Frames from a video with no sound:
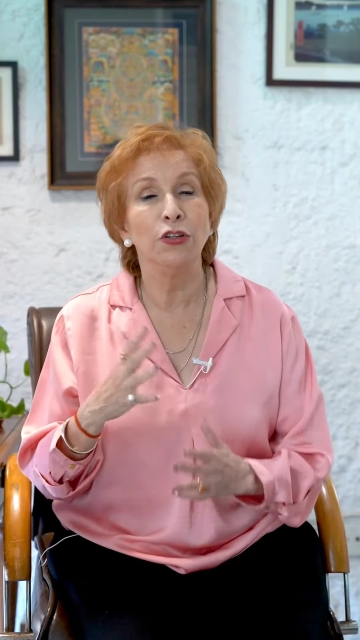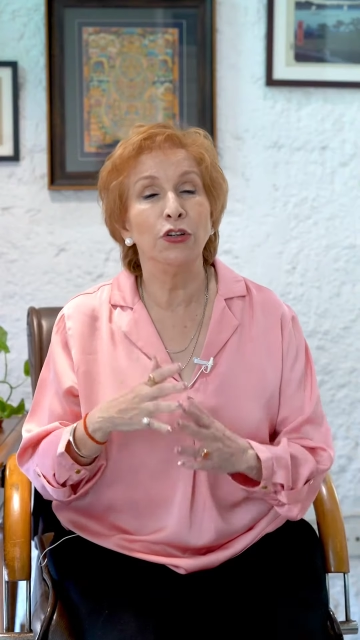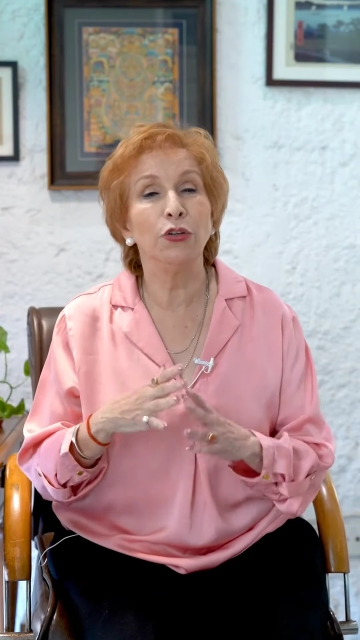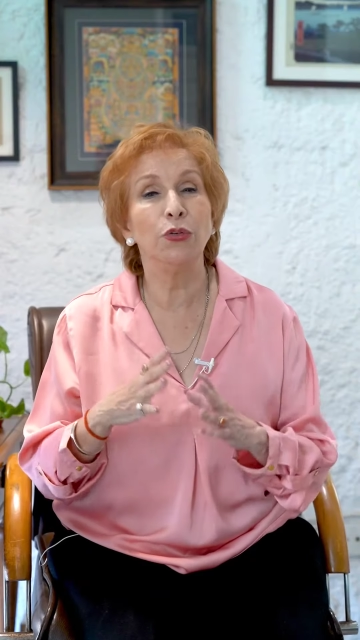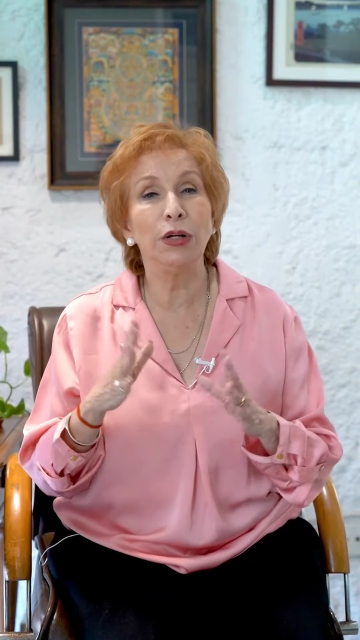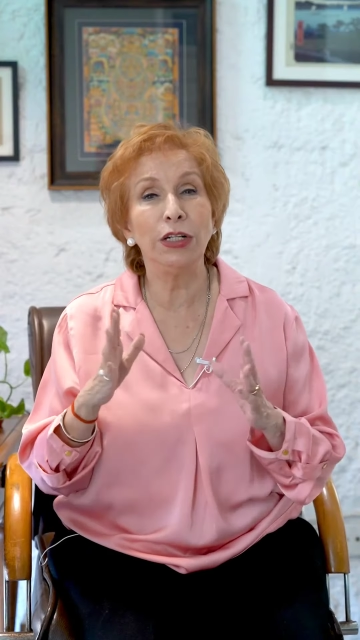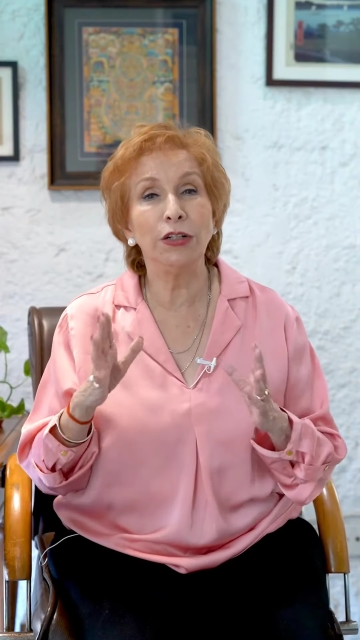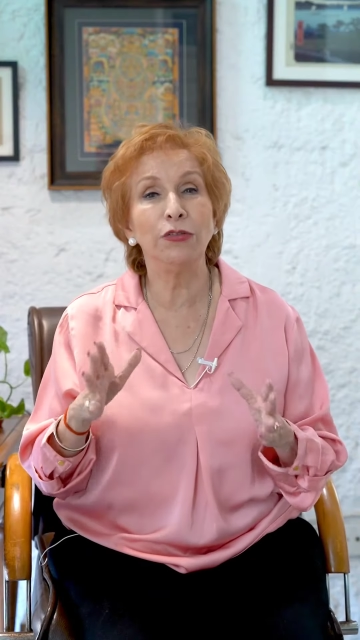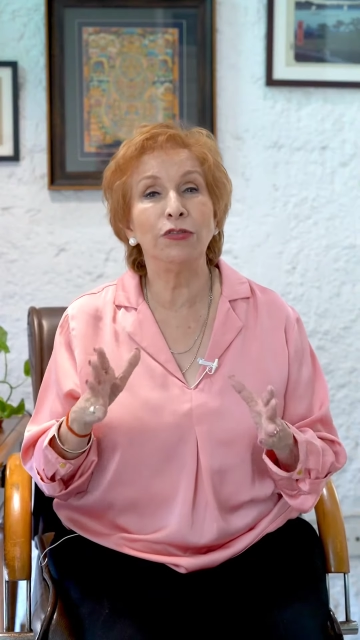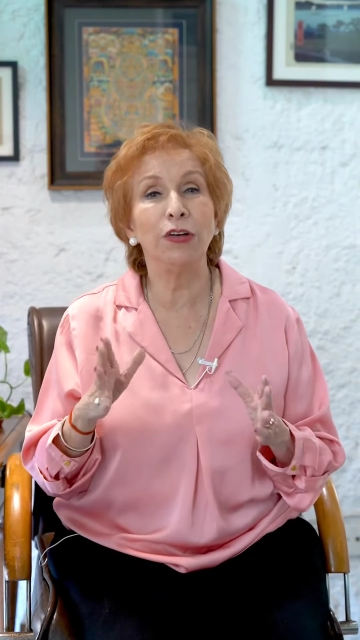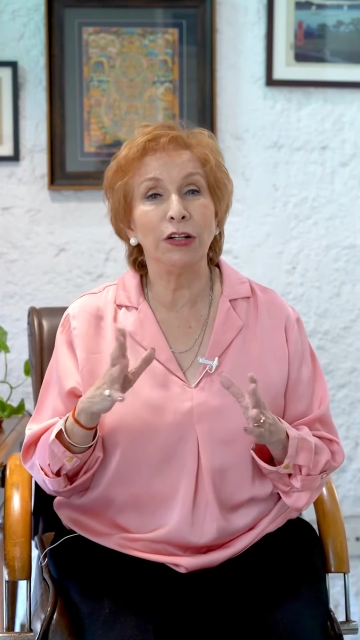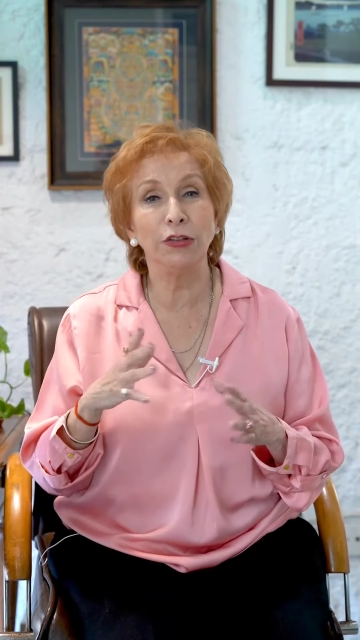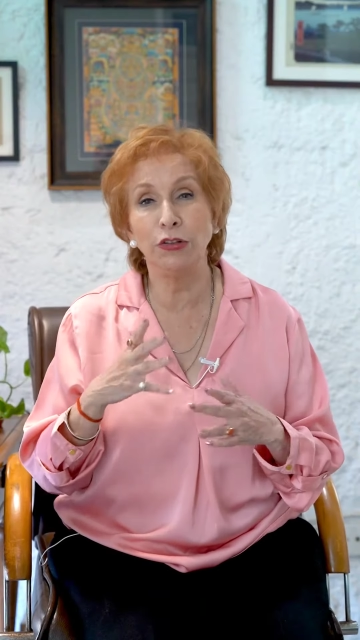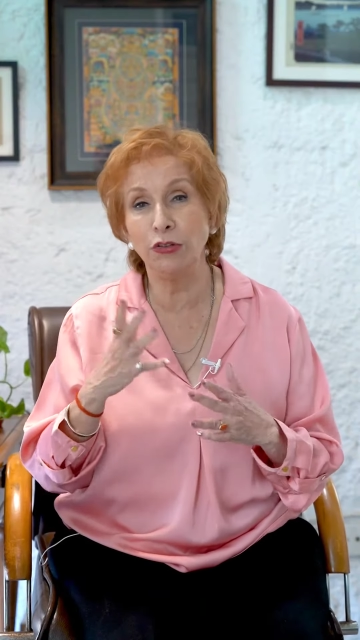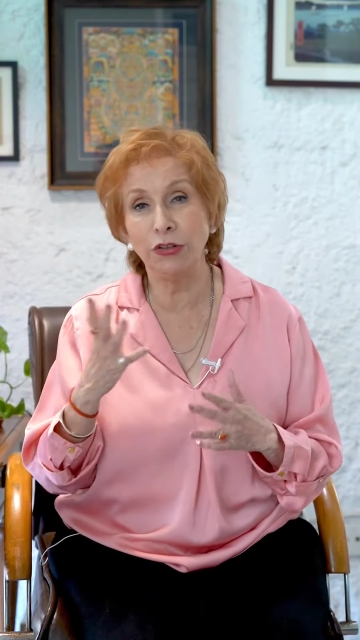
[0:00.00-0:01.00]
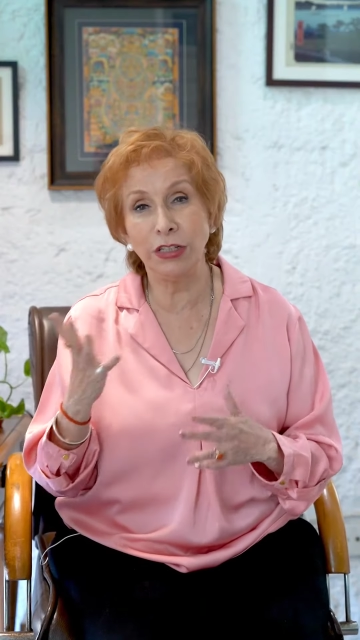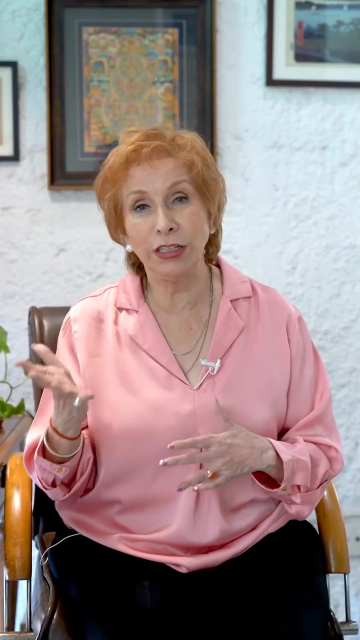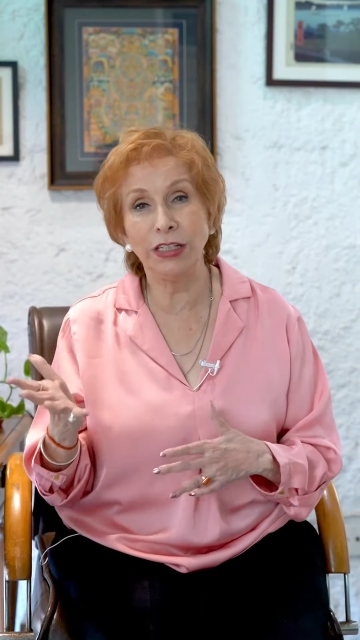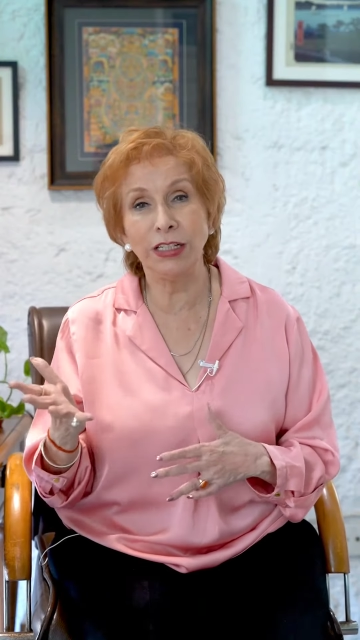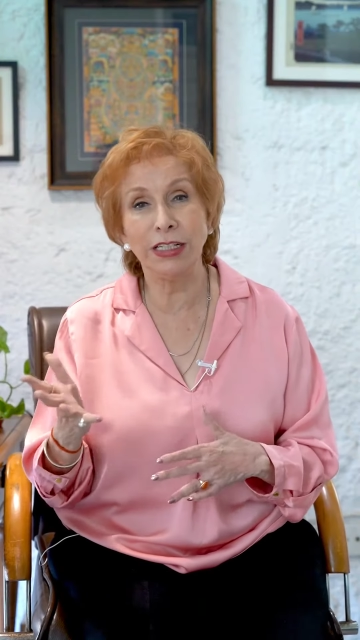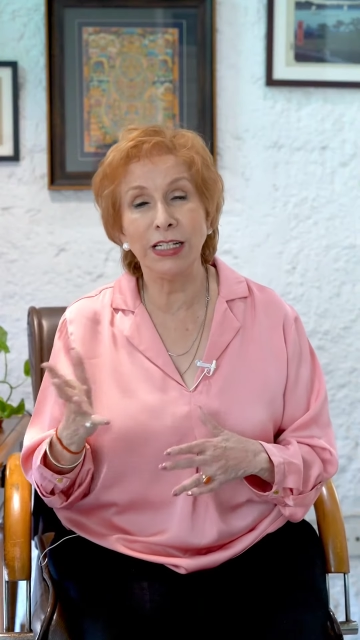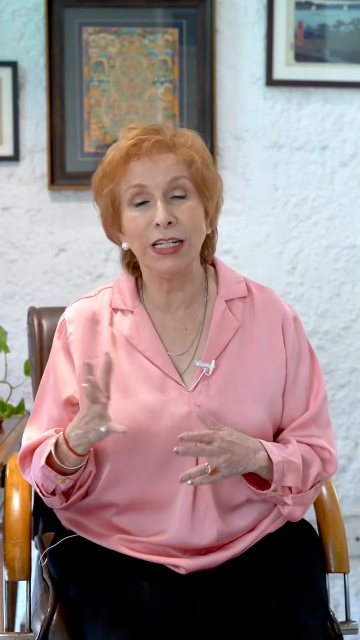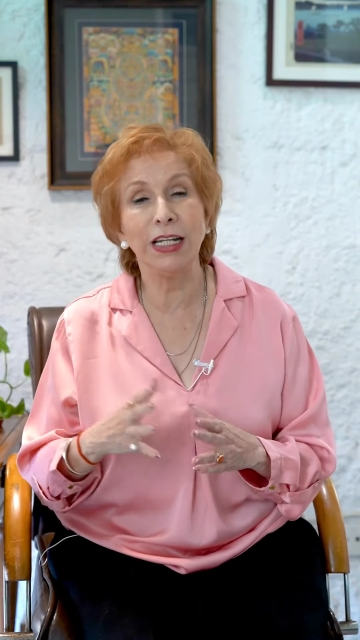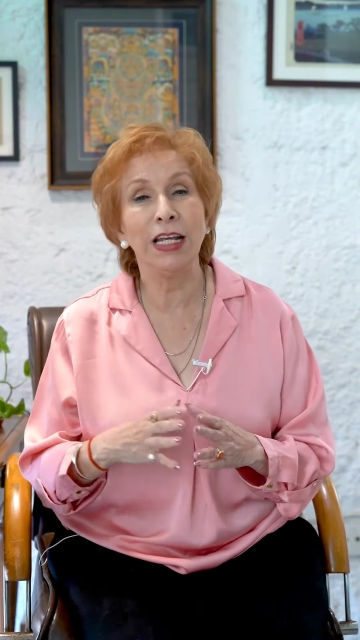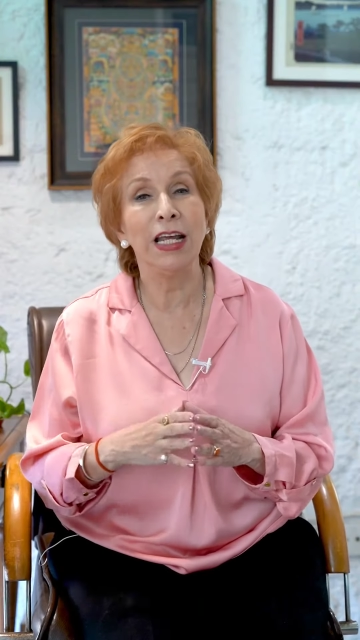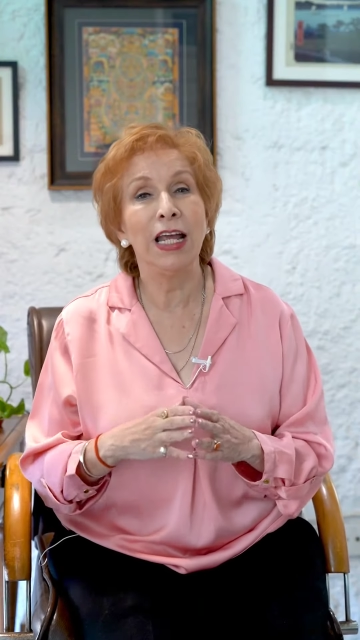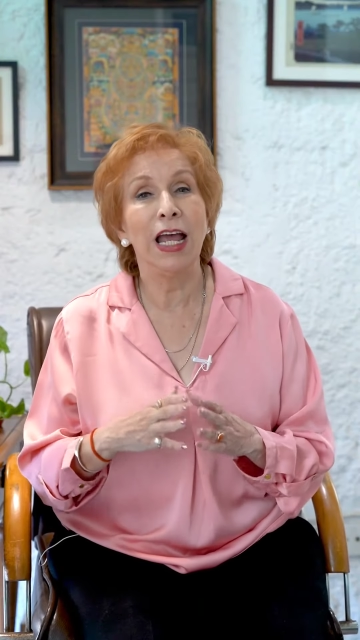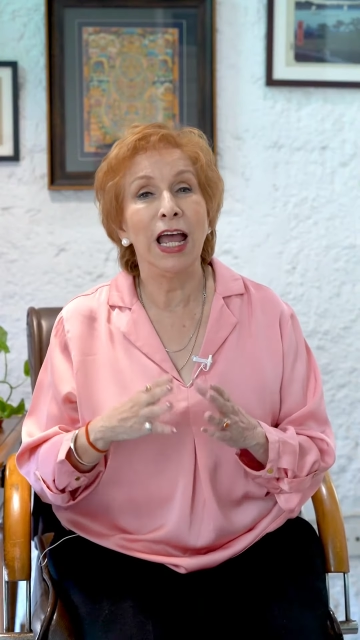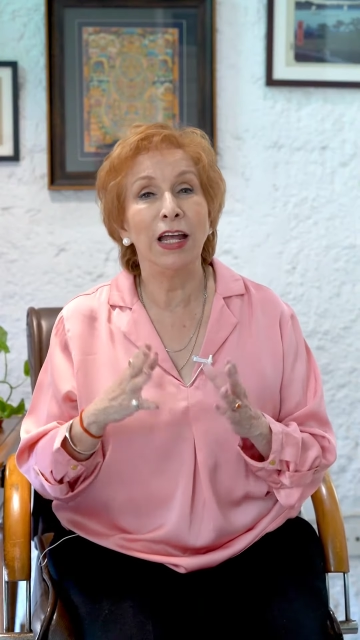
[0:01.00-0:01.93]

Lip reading: You're going to during the day,